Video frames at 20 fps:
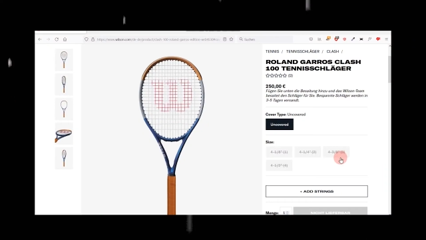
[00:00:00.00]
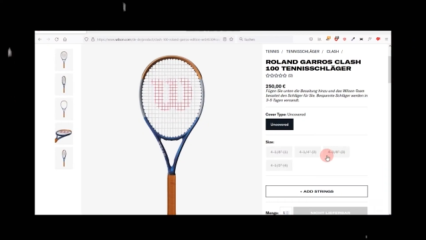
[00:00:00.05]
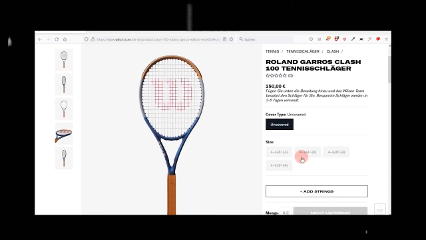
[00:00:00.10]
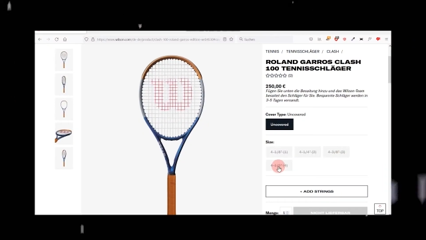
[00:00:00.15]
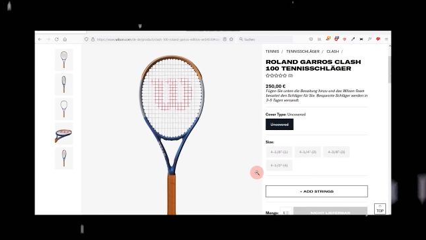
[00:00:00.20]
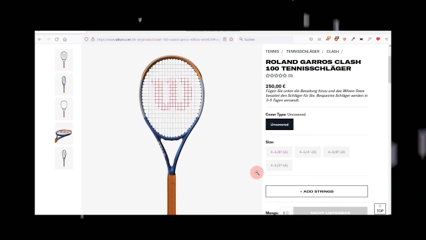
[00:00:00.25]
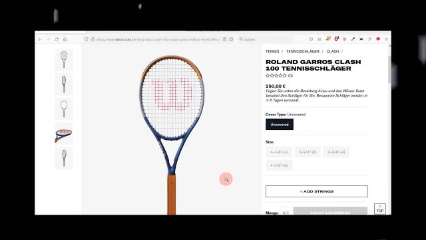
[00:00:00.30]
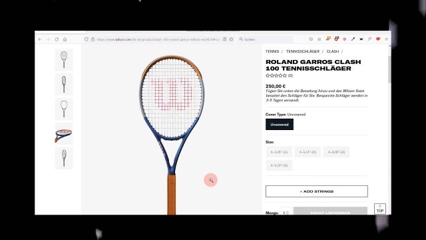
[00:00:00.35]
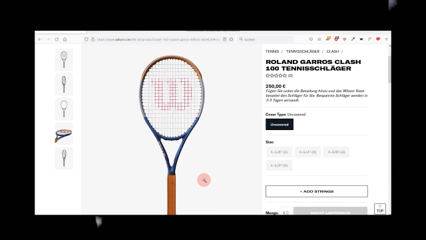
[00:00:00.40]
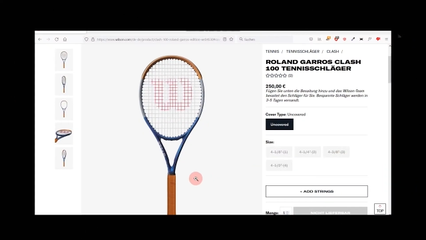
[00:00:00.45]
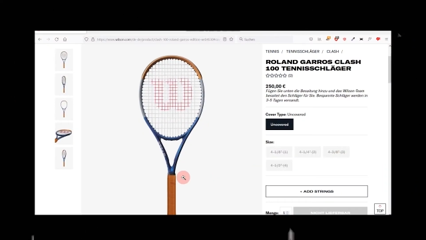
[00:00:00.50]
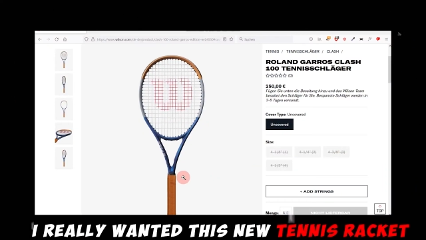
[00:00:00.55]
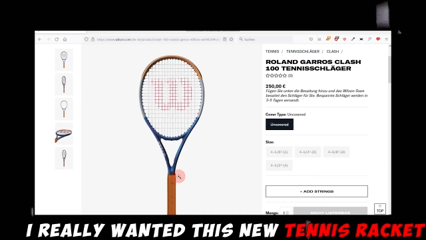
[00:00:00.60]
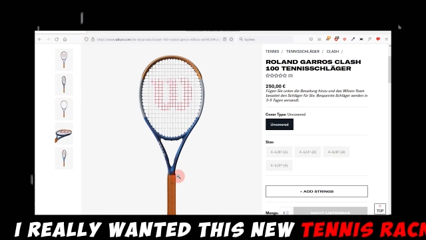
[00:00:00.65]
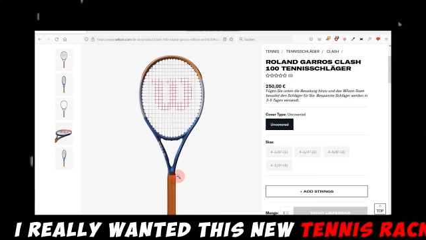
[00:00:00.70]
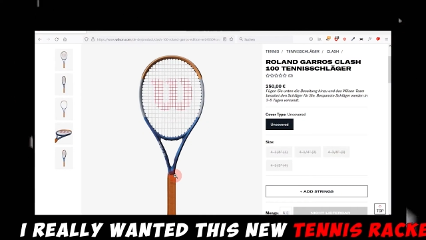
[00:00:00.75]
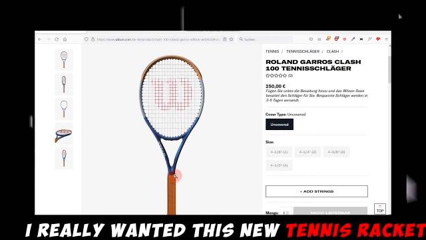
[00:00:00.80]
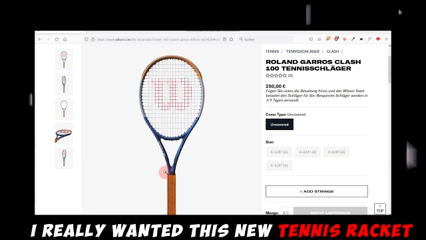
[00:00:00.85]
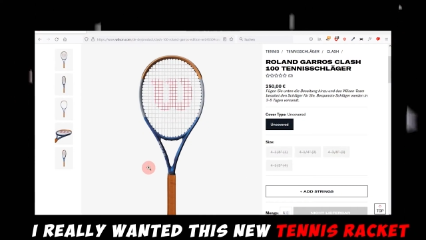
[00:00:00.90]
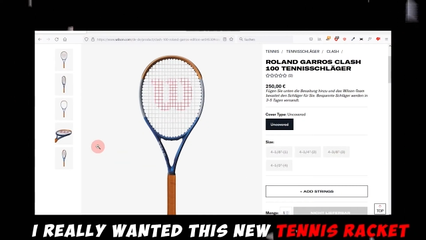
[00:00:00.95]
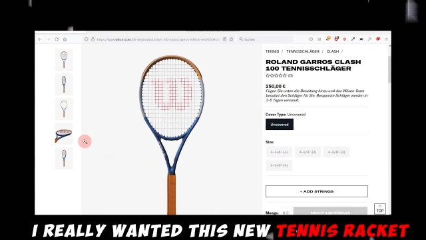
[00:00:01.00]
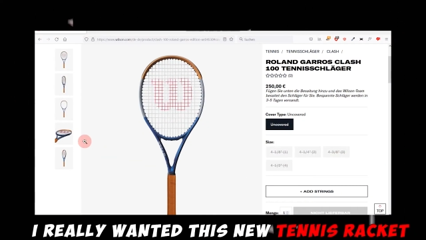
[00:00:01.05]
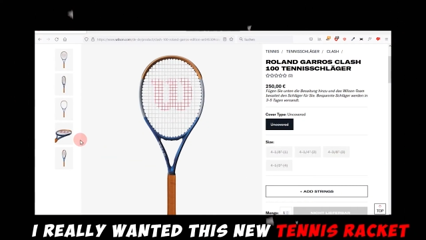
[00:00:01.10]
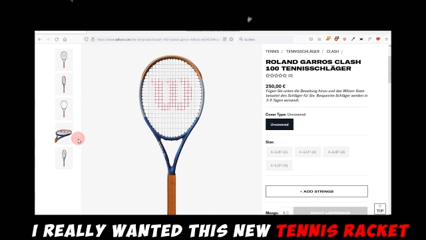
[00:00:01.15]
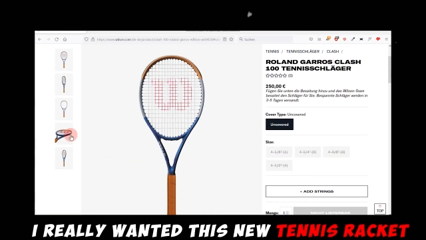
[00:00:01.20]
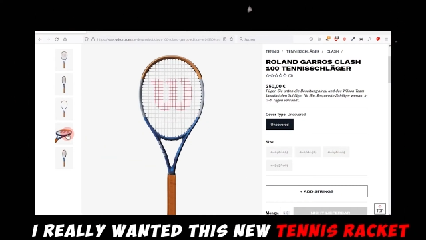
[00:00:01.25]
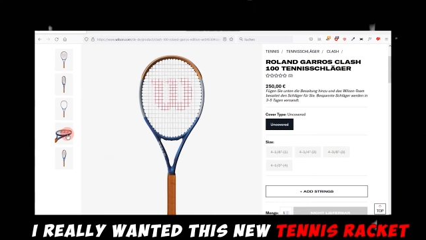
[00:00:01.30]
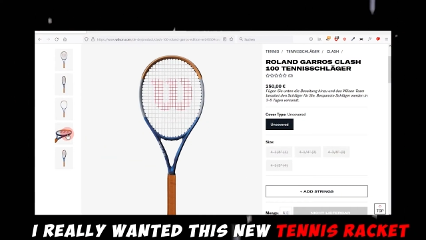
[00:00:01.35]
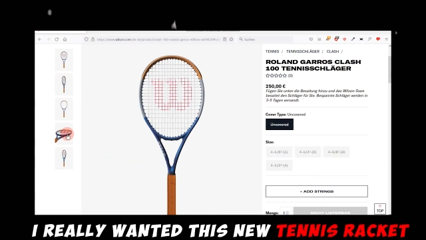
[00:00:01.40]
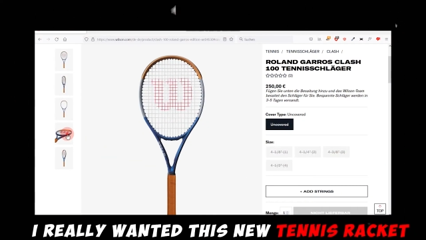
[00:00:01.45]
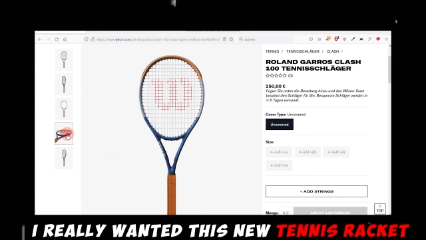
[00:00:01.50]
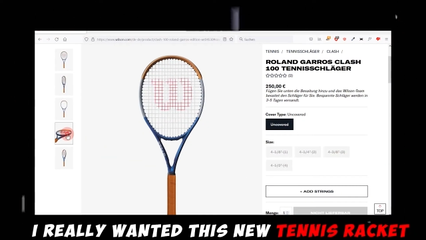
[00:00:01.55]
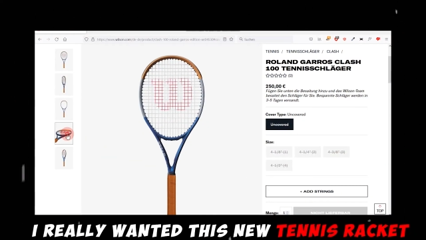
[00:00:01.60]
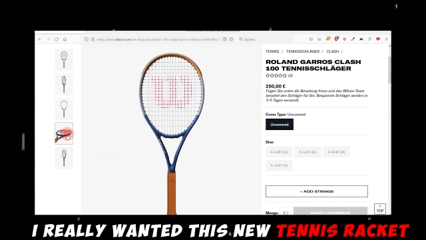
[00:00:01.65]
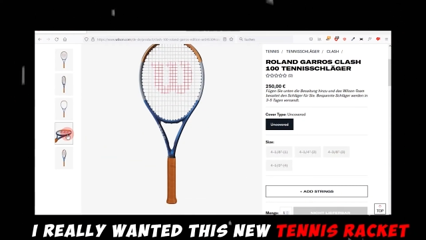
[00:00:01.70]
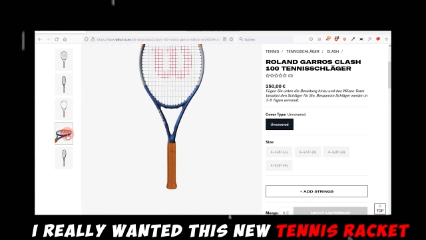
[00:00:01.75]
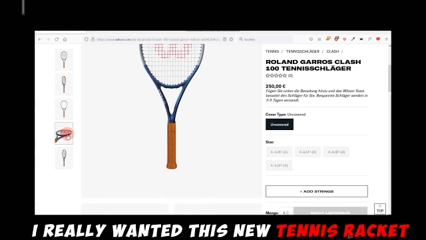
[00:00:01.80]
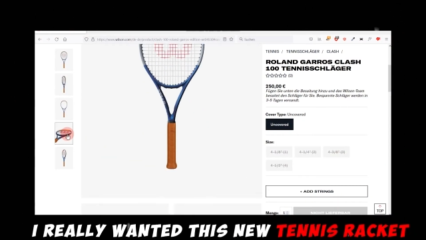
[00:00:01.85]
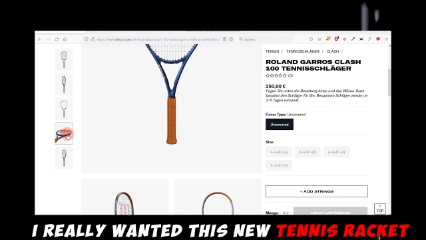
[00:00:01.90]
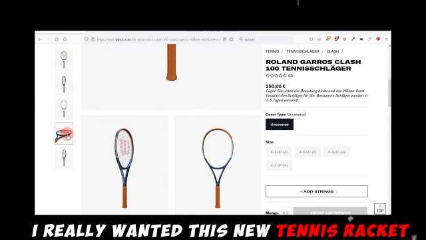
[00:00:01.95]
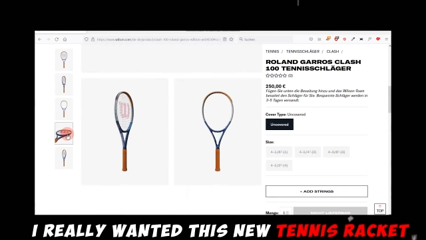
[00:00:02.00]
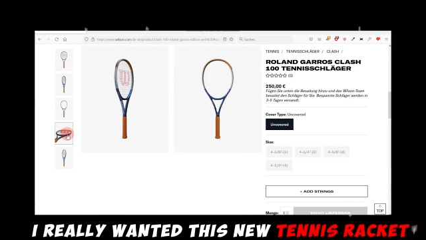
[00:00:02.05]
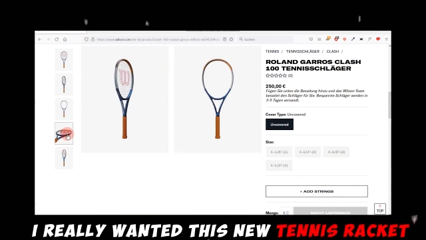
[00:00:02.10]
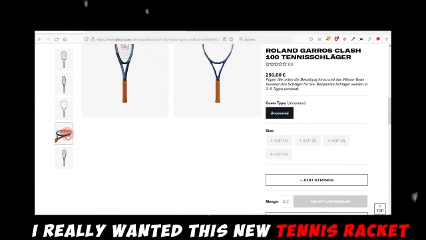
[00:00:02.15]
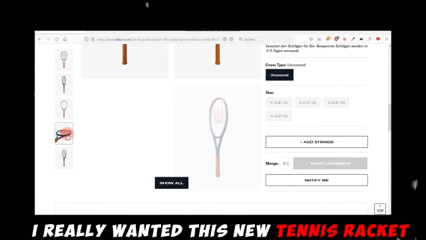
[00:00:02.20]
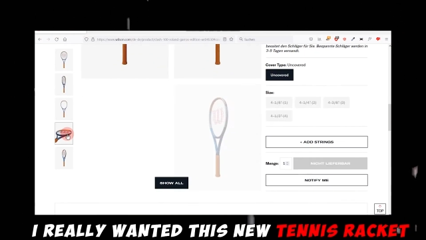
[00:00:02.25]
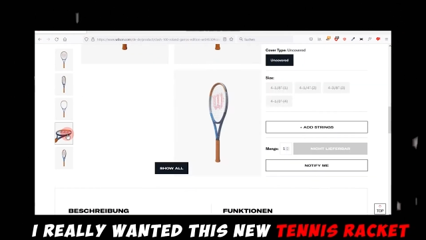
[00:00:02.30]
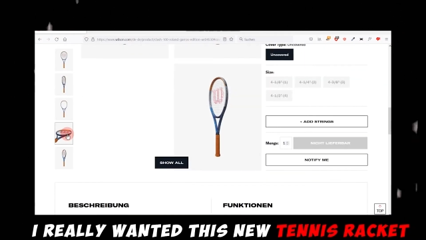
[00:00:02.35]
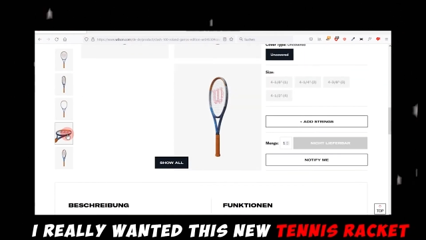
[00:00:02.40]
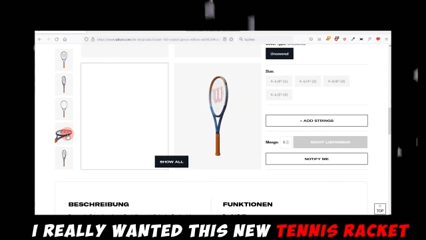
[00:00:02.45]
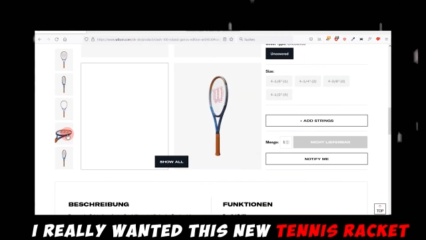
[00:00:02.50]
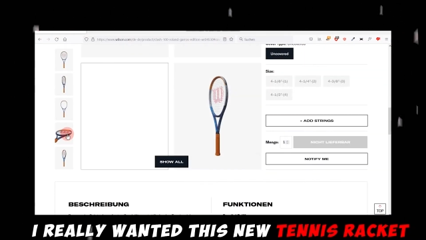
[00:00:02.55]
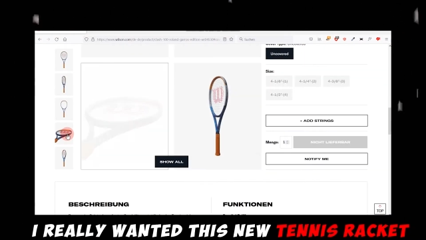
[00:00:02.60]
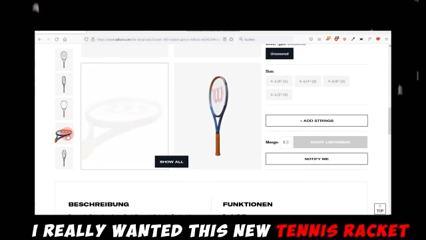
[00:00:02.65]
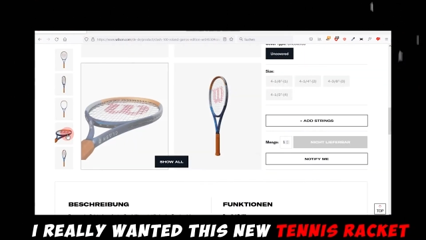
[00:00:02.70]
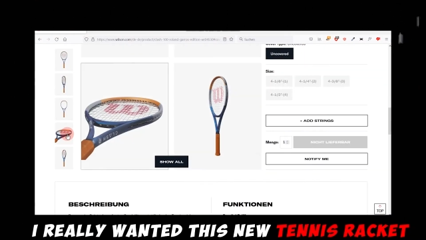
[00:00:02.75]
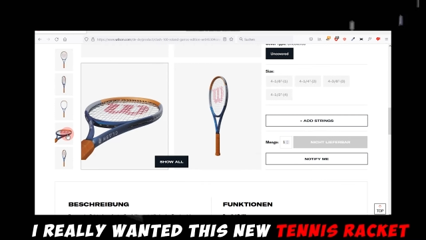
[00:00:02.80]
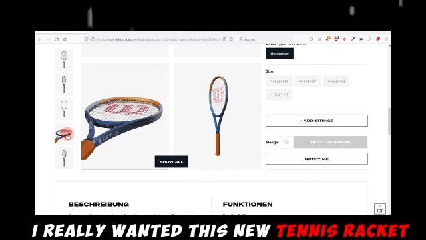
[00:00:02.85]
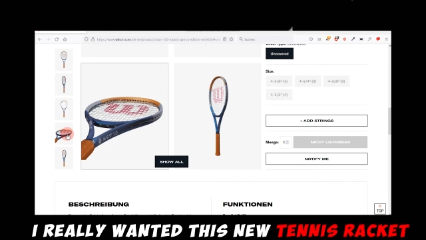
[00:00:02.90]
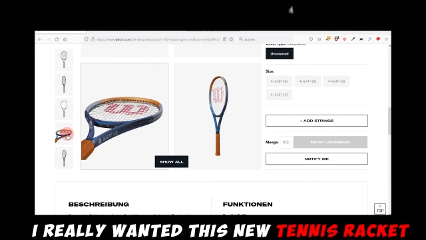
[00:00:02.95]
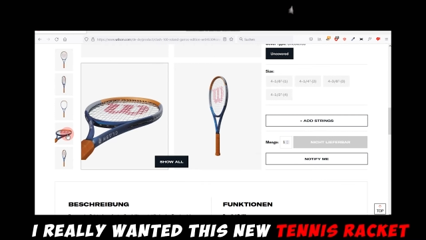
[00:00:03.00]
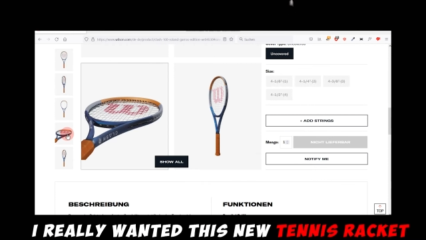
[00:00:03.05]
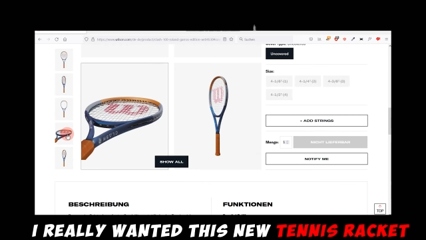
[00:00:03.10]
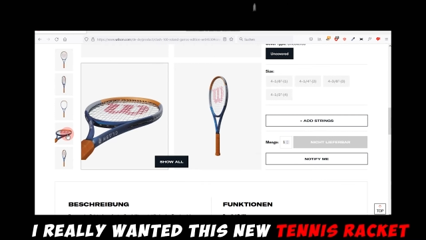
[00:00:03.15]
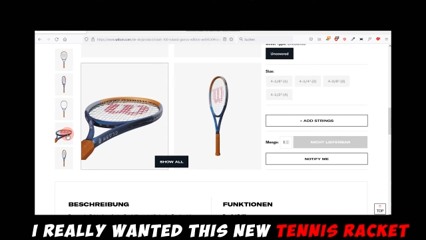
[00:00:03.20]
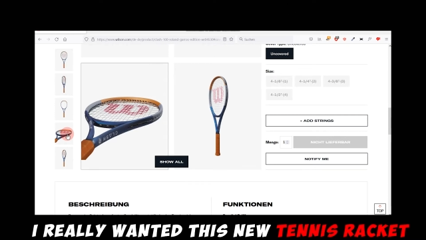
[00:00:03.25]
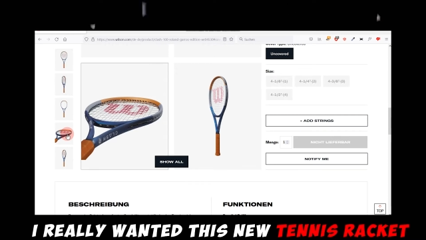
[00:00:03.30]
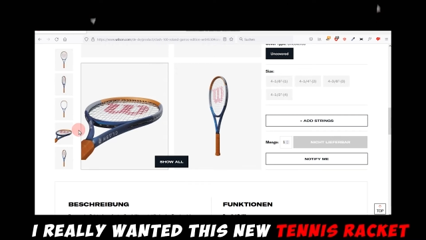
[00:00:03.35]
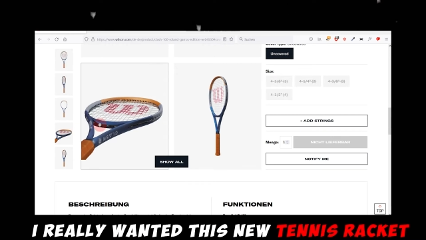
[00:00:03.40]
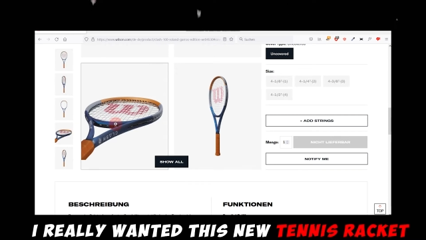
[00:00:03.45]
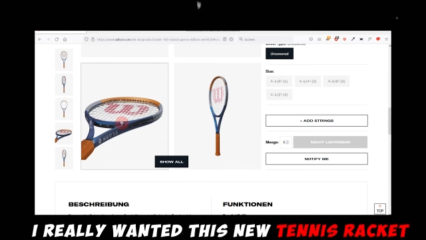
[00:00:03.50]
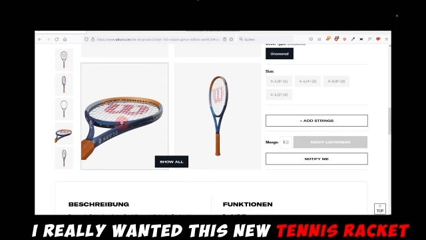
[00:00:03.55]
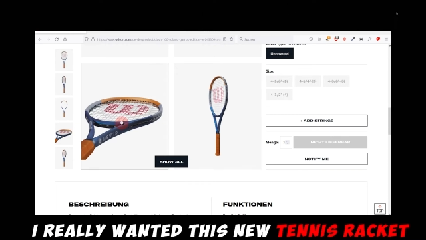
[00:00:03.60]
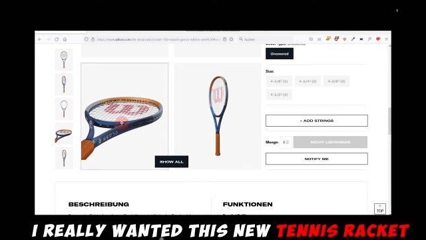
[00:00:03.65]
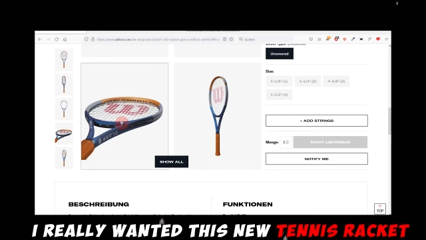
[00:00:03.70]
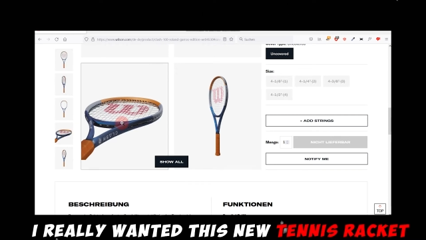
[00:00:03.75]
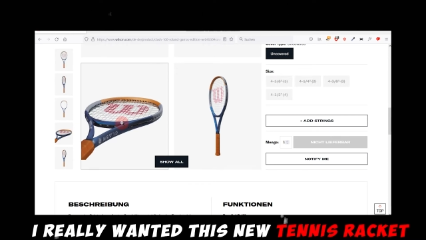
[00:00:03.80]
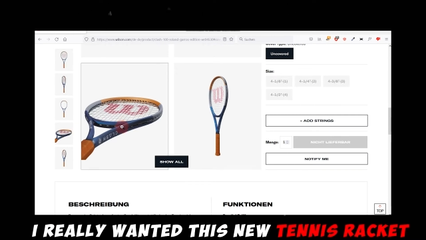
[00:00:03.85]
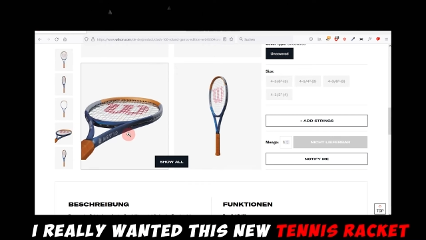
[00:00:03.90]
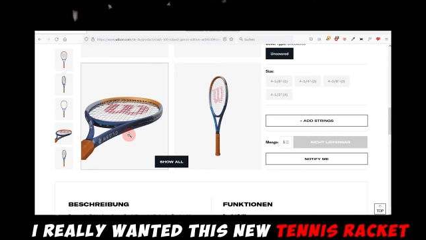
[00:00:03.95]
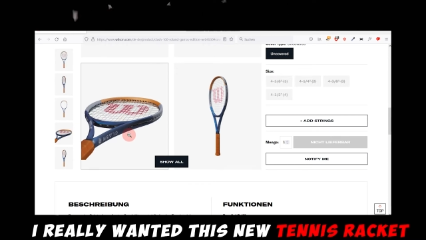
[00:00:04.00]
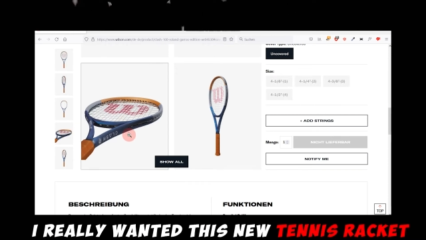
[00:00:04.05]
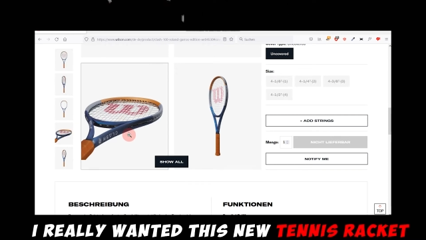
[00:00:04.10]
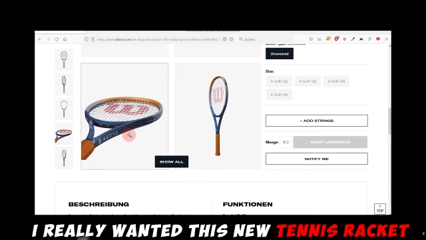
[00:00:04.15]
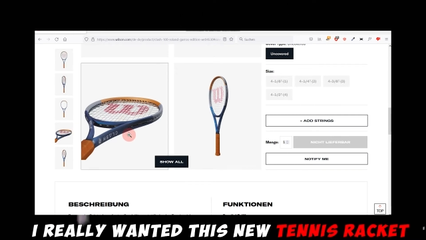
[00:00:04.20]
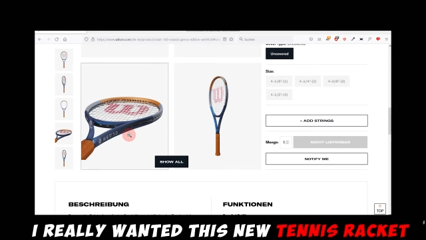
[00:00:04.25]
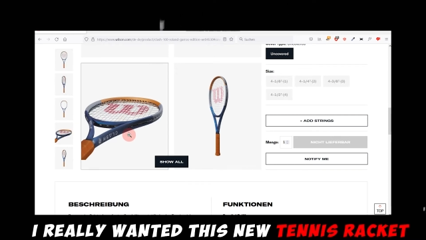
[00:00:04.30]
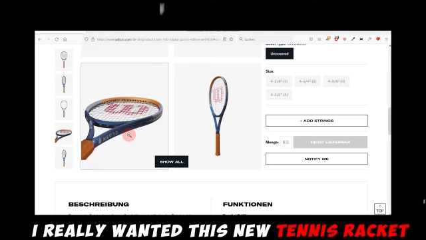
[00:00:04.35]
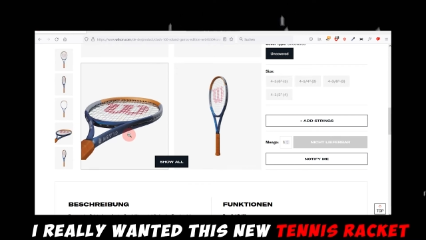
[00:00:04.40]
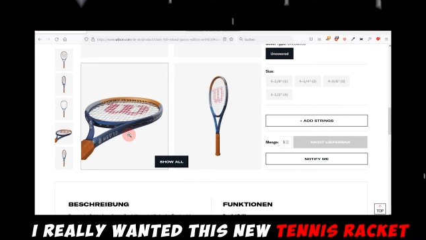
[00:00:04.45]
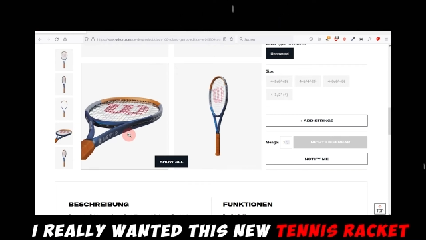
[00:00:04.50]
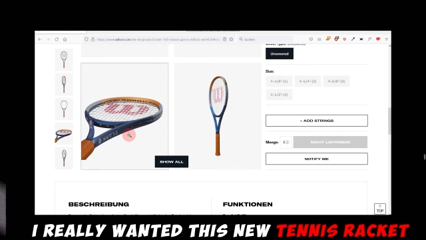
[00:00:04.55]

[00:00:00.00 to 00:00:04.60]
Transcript: Nobody's mouth can be seen.